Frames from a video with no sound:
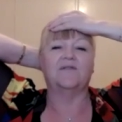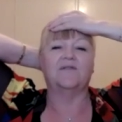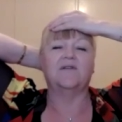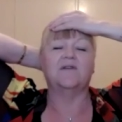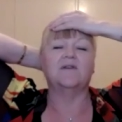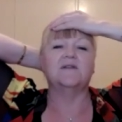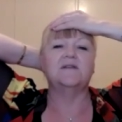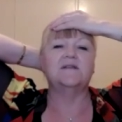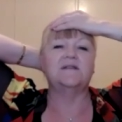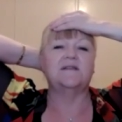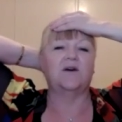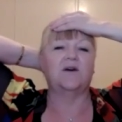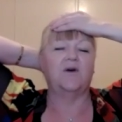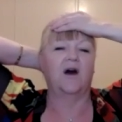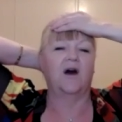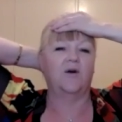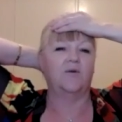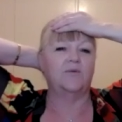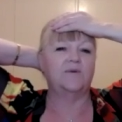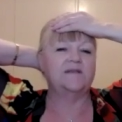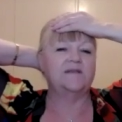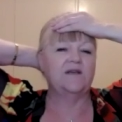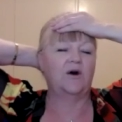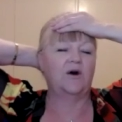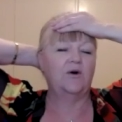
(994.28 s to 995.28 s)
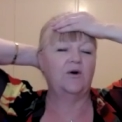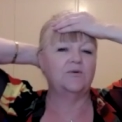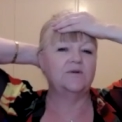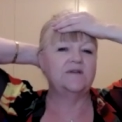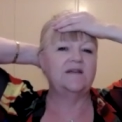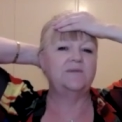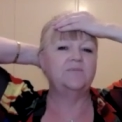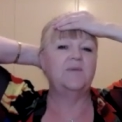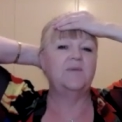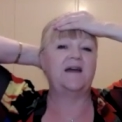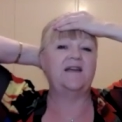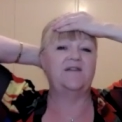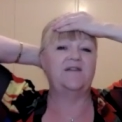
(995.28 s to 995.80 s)
So I was
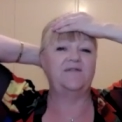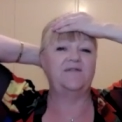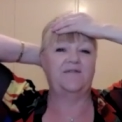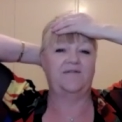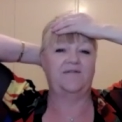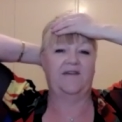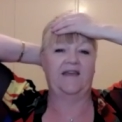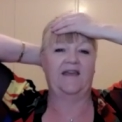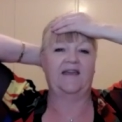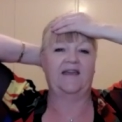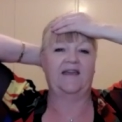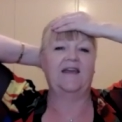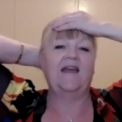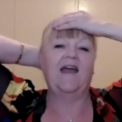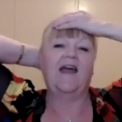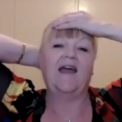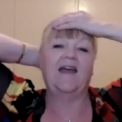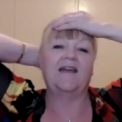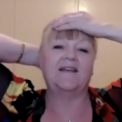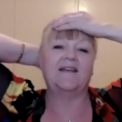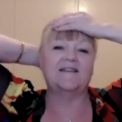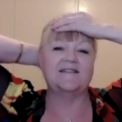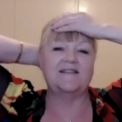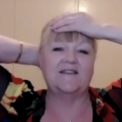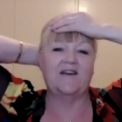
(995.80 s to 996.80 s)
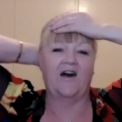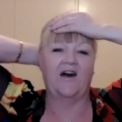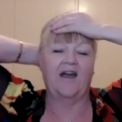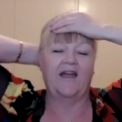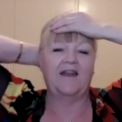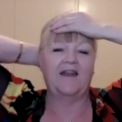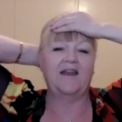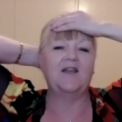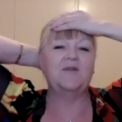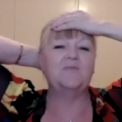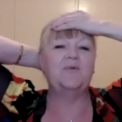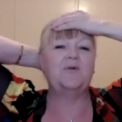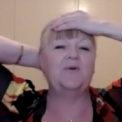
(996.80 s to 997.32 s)
holding my fear,
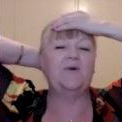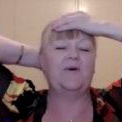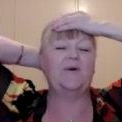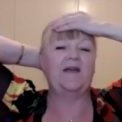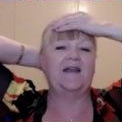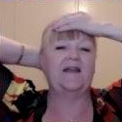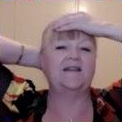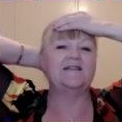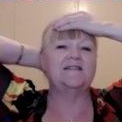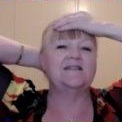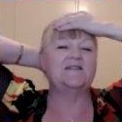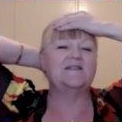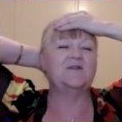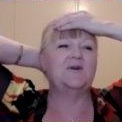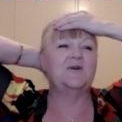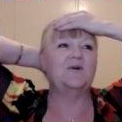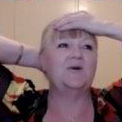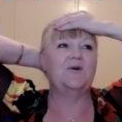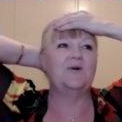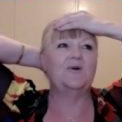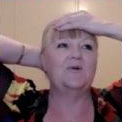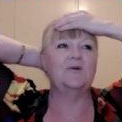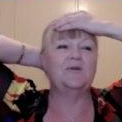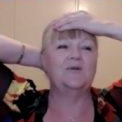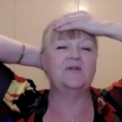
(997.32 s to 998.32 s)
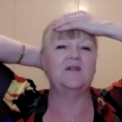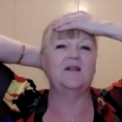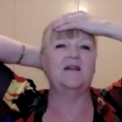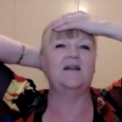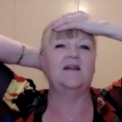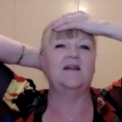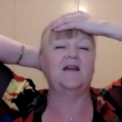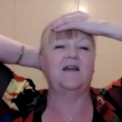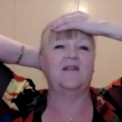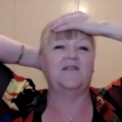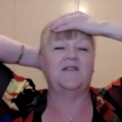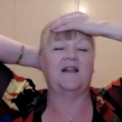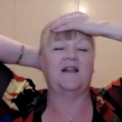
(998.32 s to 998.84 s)
anxiety points all
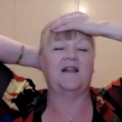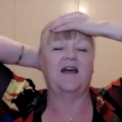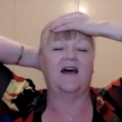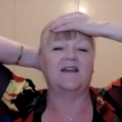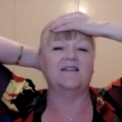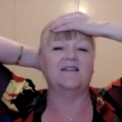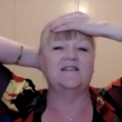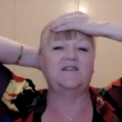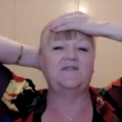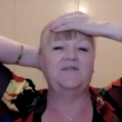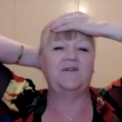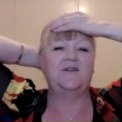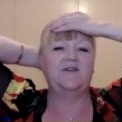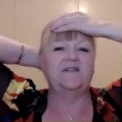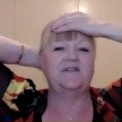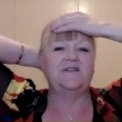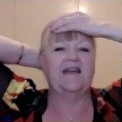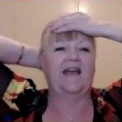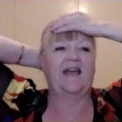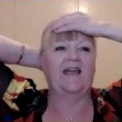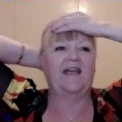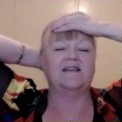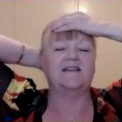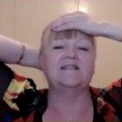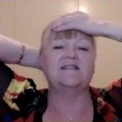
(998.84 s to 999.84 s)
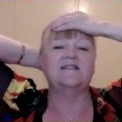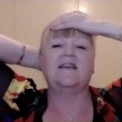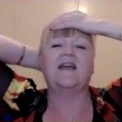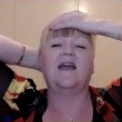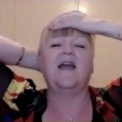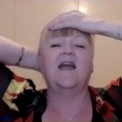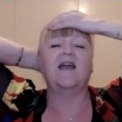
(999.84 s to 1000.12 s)
the last few days,